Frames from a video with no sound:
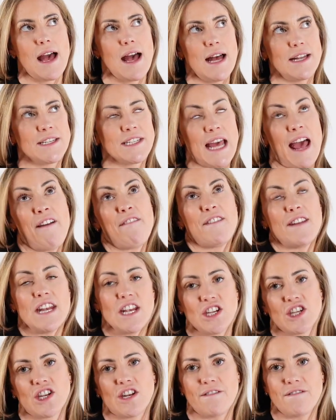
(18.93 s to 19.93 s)
a
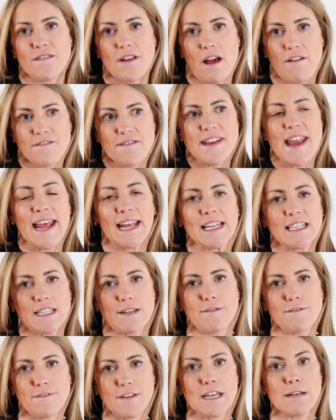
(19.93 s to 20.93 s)
definition of, of
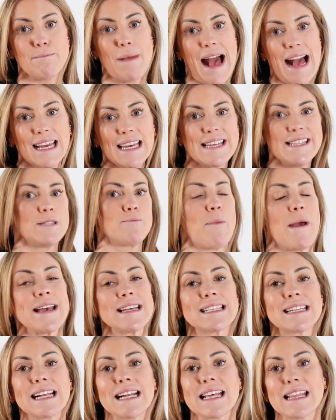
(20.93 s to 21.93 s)
negative feedback. It's
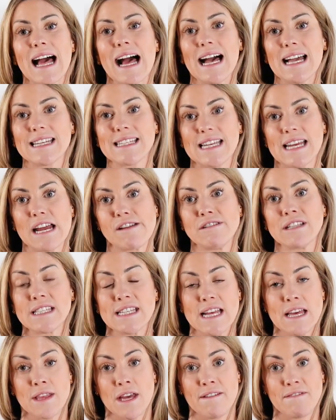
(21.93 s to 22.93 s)
basically that idea,
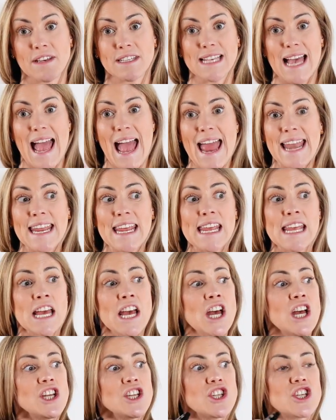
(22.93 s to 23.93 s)
isn't it, that if there's any
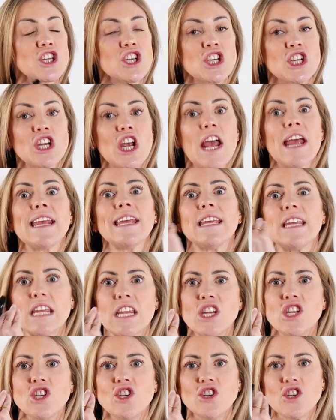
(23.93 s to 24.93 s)

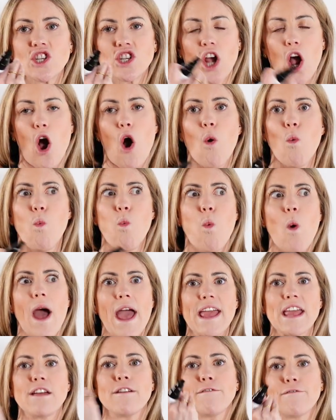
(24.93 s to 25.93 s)
change
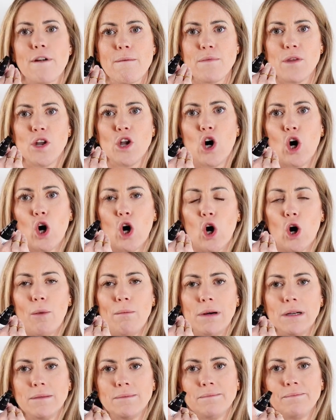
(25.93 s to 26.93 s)
away from the
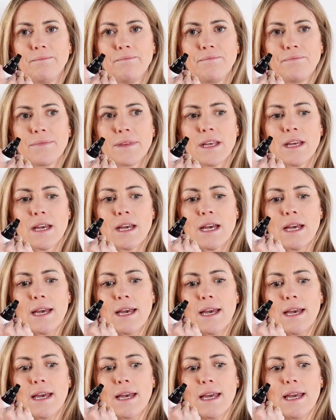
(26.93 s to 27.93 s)
norm,
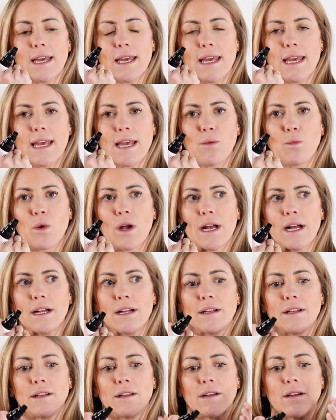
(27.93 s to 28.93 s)
it
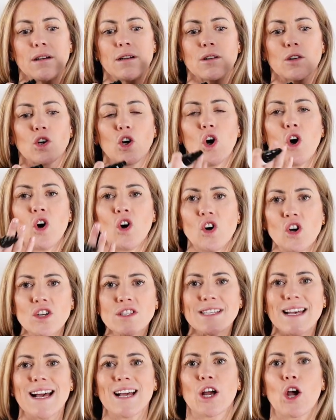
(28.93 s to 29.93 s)
will
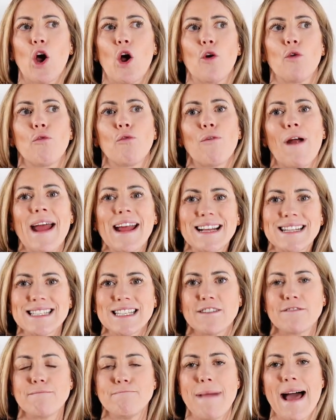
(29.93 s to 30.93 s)
cause a
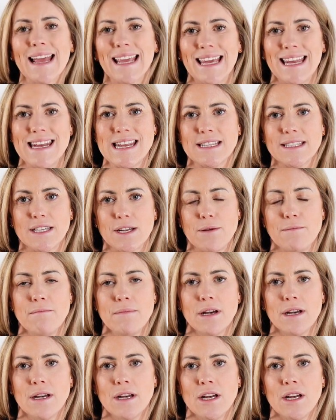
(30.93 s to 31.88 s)
corrective mechanism